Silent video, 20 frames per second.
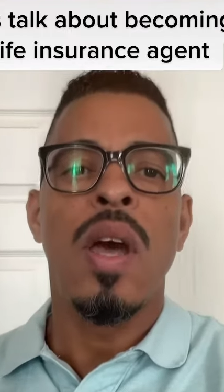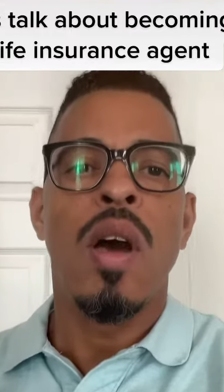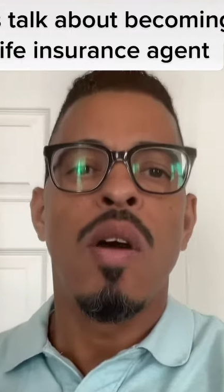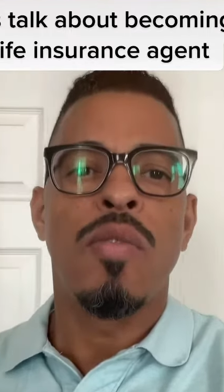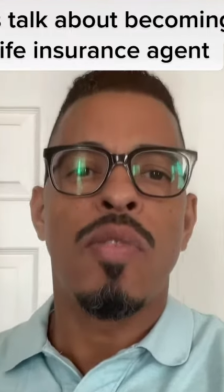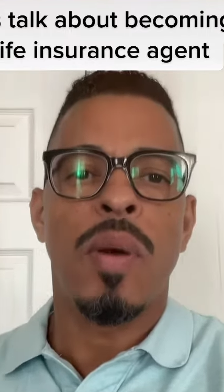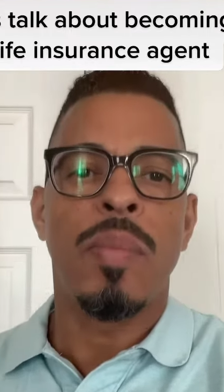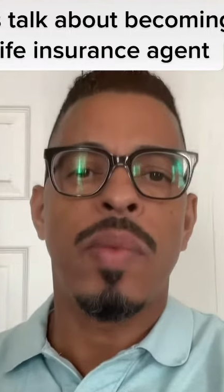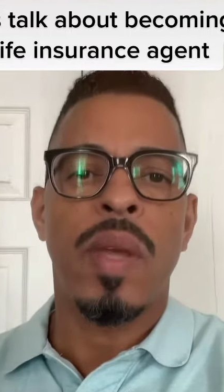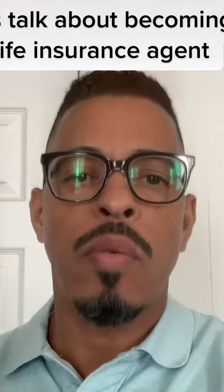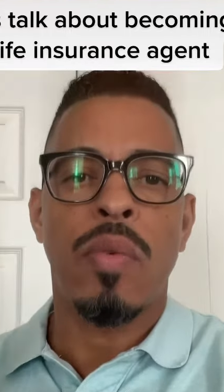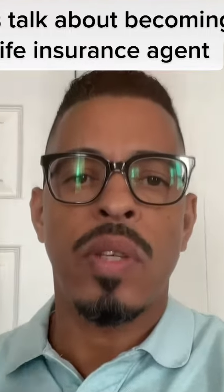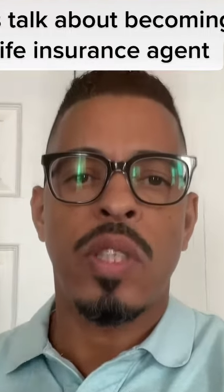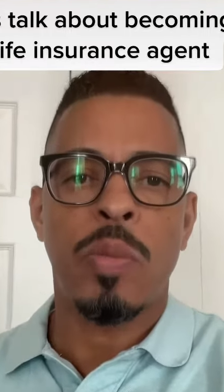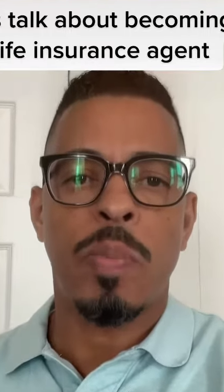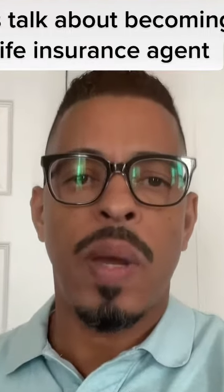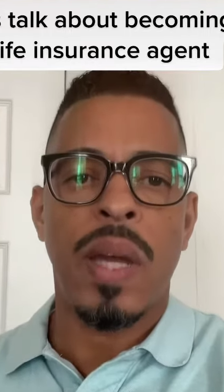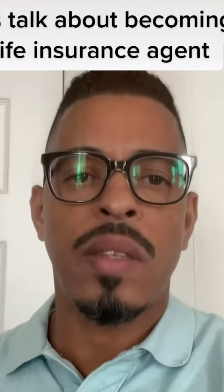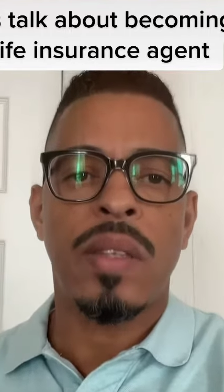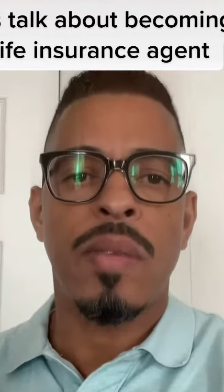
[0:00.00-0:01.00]
from their
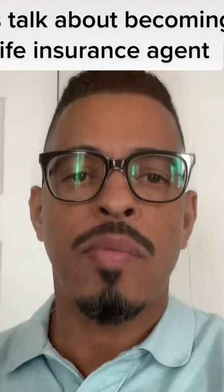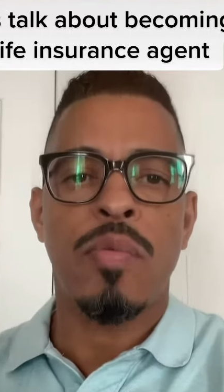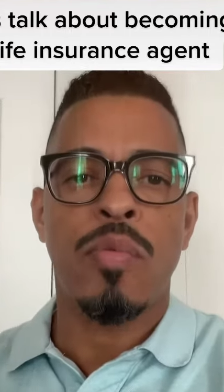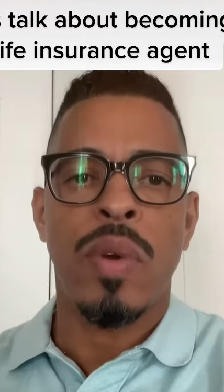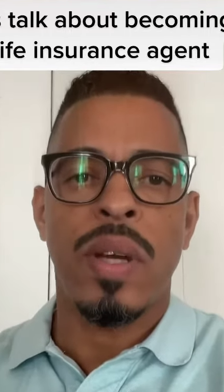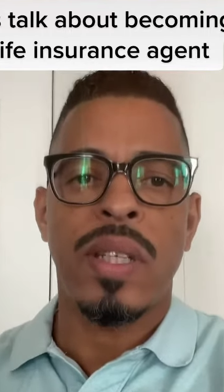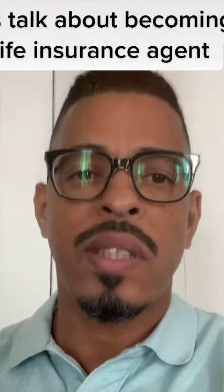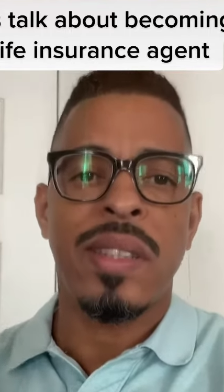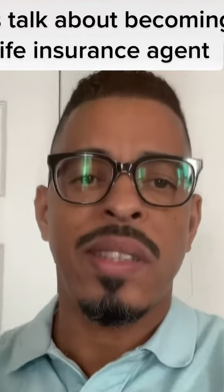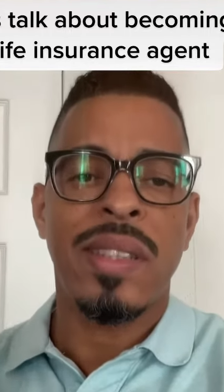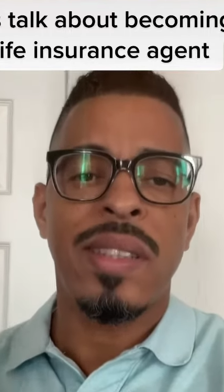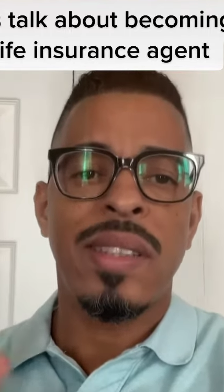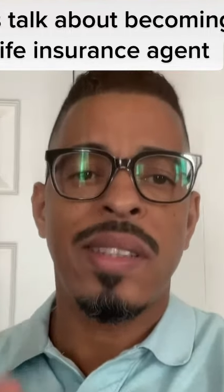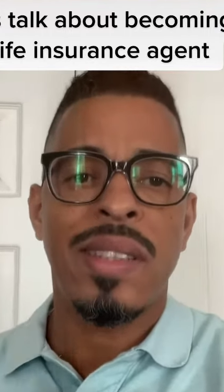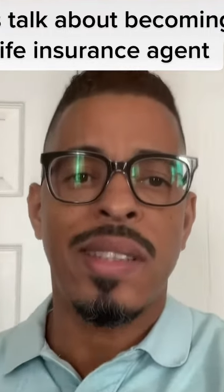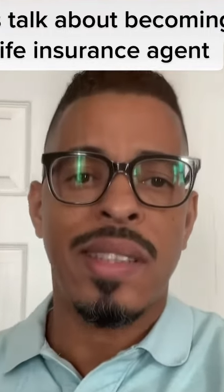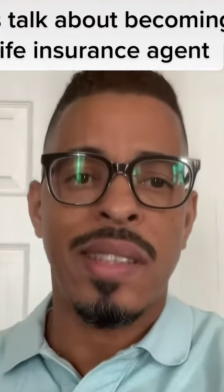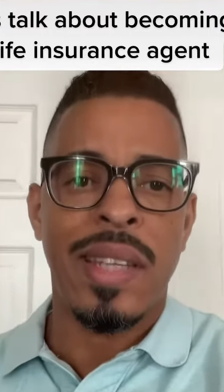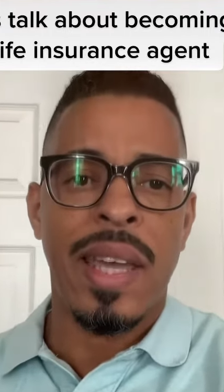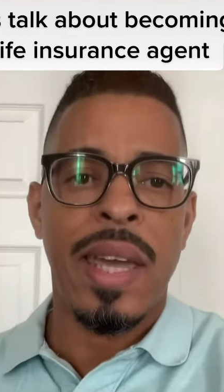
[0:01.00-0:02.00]
respective resident
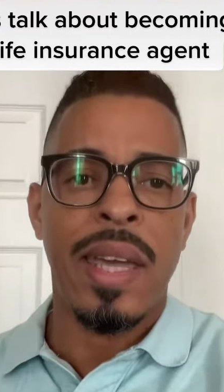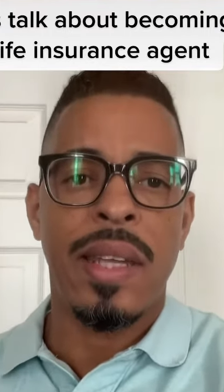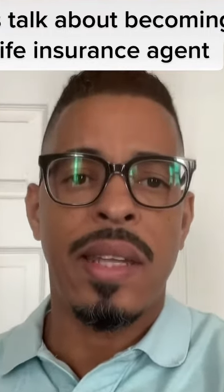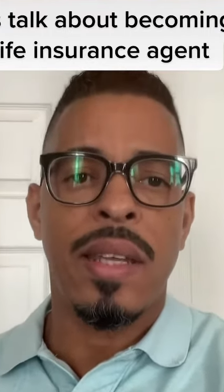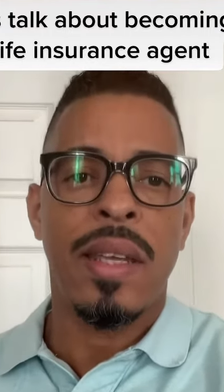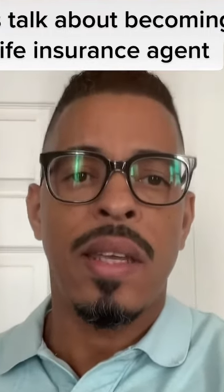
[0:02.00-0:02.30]
state.